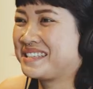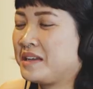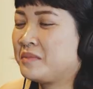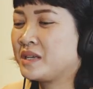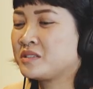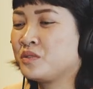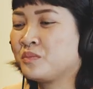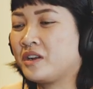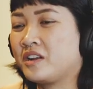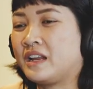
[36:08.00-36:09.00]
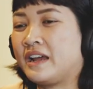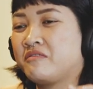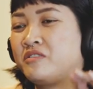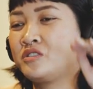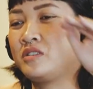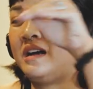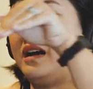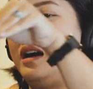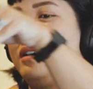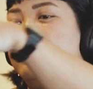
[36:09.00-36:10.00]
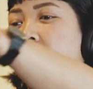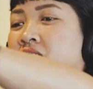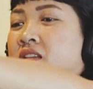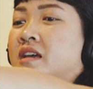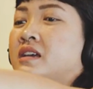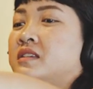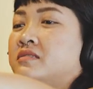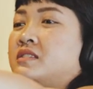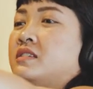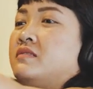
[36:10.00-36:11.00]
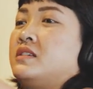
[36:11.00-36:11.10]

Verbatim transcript: it makes really, you wanna like reach out and like give skin a